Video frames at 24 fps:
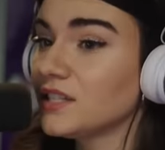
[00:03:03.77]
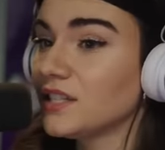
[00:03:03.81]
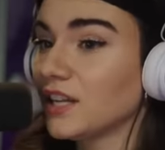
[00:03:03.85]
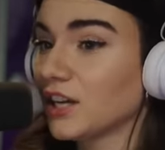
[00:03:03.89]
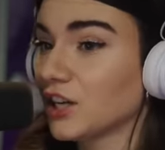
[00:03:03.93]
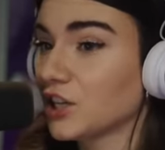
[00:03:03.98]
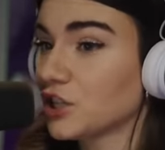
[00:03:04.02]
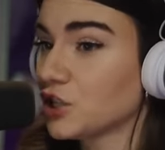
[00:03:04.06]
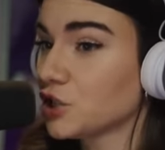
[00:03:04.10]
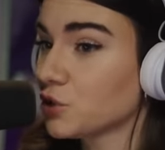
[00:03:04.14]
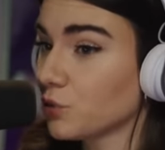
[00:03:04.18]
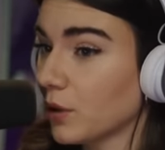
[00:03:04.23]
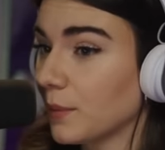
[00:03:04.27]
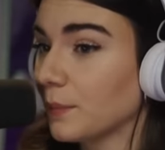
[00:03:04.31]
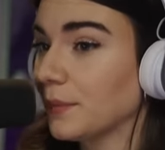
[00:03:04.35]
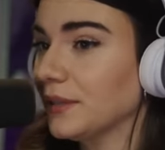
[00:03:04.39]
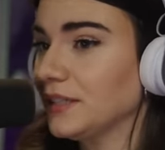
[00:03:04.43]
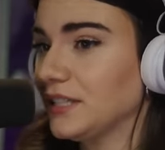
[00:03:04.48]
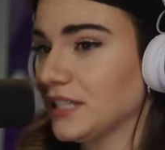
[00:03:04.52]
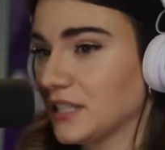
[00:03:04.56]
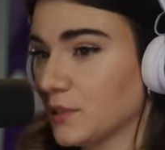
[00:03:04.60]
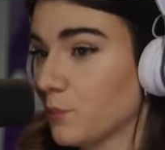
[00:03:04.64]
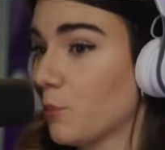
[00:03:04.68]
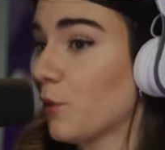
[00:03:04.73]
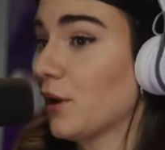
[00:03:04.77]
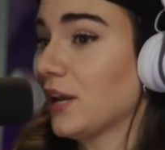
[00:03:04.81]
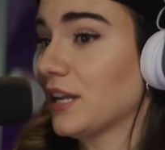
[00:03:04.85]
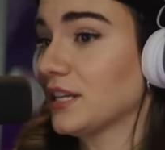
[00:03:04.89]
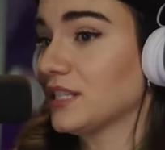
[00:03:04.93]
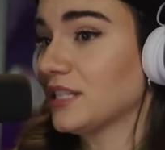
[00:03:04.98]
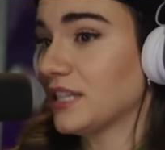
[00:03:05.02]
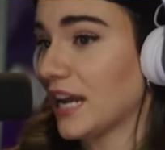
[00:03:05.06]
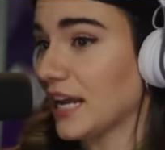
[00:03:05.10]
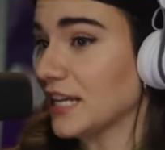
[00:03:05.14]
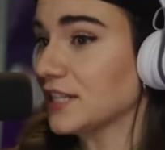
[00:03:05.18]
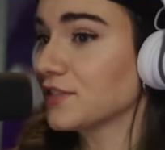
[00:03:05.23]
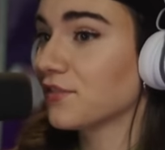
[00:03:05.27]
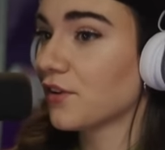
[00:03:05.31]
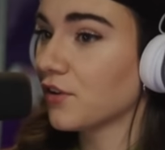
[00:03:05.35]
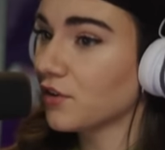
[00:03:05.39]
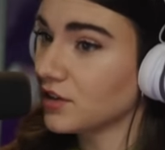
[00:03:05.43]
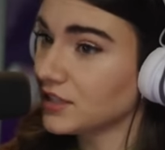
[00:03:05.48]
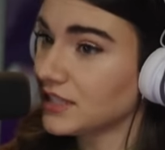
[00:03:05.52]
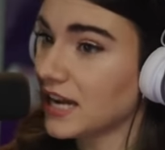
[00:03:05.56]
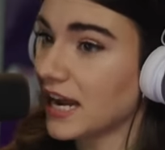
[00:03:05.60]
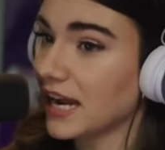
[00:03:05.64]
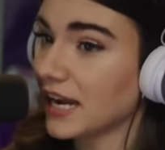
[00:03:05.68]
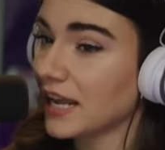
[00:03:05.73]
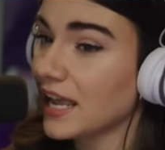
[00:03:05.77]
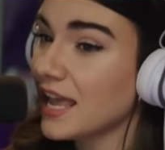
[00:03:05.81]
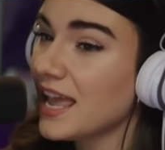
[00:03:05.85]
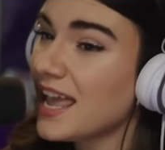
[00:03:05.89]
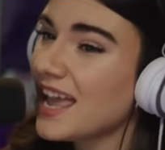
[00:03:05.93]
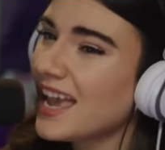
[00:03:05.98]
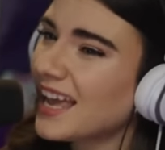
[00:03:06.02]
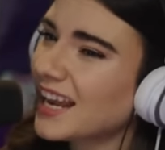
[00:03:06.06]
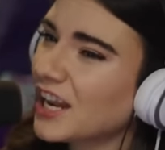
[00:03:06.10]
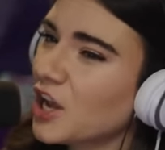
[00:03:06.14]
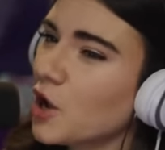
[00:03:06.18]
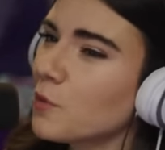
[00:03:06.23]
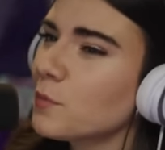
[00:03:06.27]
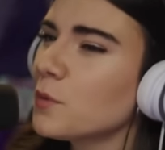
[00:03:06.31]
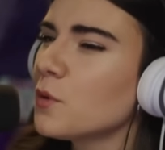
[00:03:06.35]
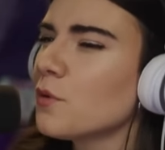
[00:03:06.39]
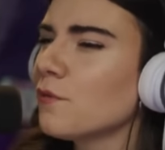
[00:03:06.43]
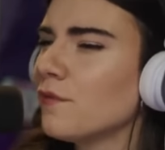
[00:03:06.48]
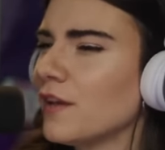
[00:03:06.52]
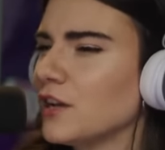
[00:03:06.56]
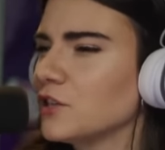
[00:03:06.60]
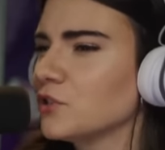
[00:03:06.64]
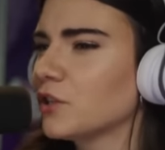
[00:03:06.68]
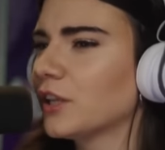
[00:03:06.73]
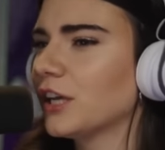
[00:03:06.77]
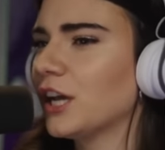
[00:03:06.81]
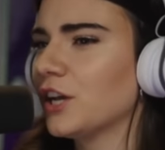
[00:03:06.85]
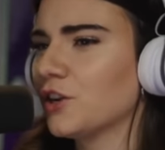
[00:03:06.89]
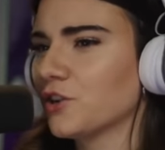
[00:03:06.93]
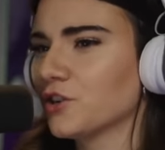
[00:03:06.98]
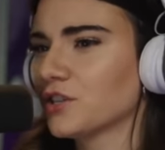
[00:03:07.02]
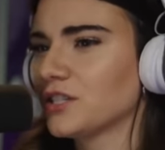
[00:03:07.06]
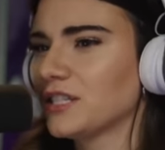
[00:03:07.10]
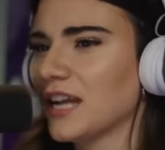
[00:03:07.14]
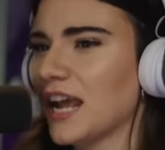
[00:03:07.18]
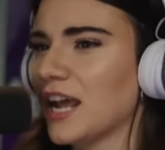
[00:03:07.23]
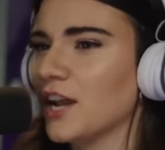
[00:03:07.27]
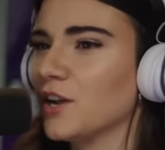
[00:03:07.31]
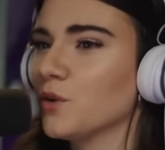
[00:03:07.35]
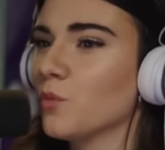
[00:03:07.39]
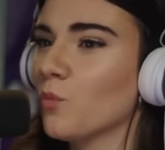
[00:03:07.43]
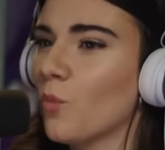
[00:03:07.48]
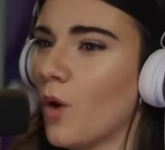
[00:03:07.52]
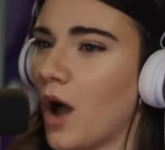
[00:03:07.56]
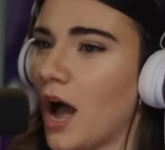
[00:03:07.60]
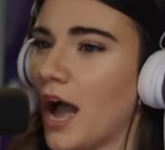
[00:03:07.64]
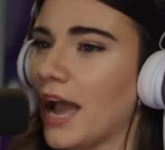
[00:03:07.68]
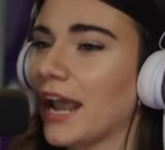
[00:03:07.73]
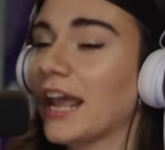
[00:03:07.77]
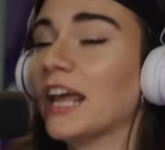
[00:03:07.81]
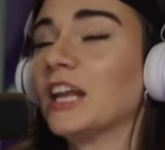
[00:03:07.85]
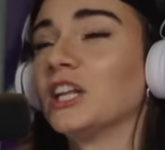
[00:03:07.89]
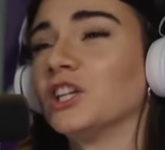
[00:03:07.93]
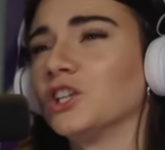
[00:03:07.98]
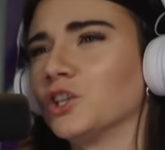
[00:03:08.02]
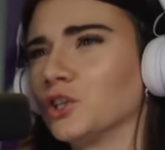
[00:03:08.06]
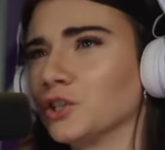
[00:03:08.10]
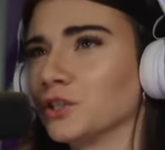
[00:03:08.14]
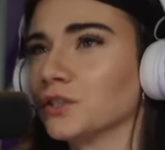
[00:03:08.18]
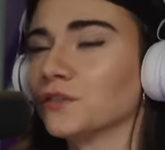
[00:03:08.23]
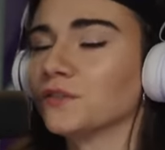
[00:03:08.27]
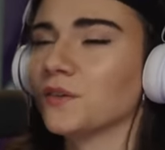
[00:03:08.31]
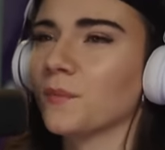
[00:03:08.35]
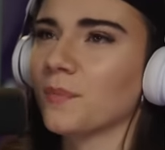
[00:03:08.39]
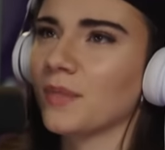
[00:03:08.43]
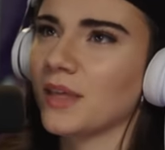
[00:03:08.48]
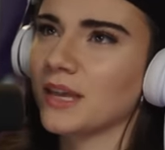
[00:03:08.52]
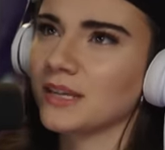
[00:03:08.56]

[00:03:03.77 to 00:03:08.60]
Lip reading: is an extremely disappointing stance for you to take, and I hope you eventually understand why and learn from